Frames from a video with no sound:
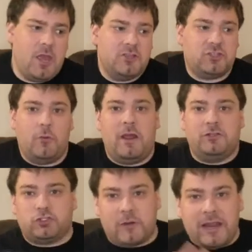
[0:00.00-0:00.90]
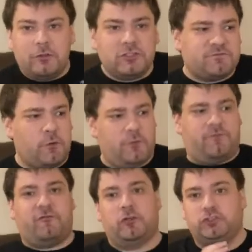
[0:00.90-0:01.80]
So when trailers
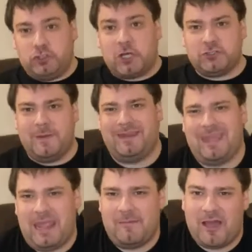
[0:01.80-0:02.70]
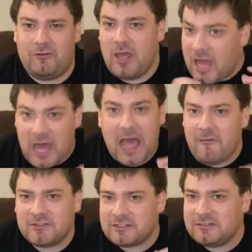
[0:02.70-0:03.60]
for Judgment came out, I
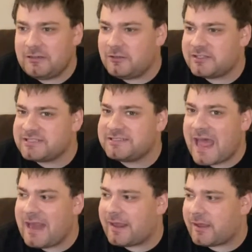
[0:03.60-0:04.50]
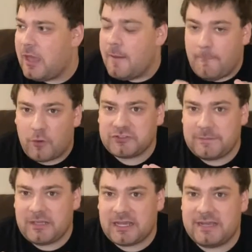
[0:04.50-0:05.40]
was a little ecstatic, mostly
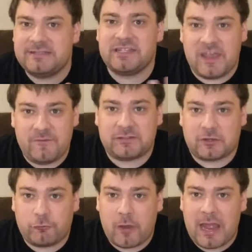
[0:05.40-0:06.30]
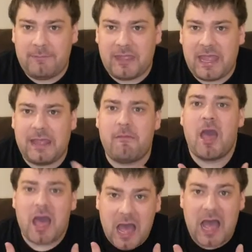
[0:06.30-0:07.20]
because if it's a crime game,
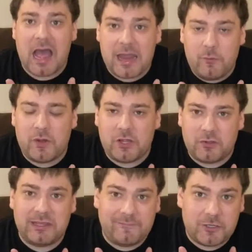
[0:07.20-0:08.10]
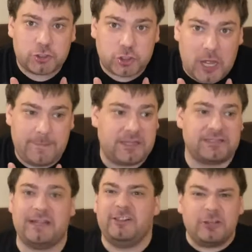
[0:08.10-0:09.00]
I will give it a shot because
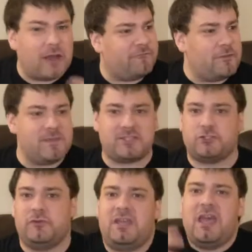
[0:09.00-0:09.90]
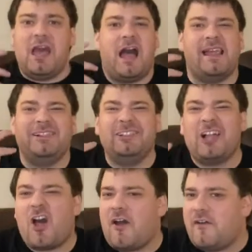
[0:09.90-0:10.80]
I love the mystery, I
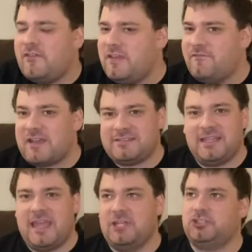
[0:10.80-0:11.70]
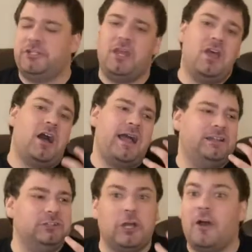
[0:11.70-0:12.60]
love the investigation, I
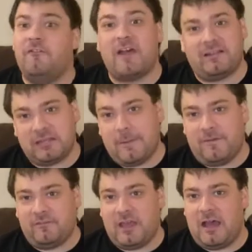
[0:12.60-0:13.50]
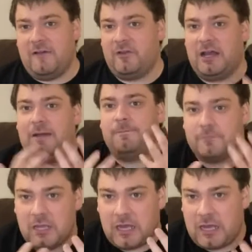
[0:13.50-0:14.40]
love that type of
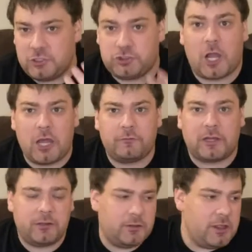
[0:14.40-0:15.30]
genre.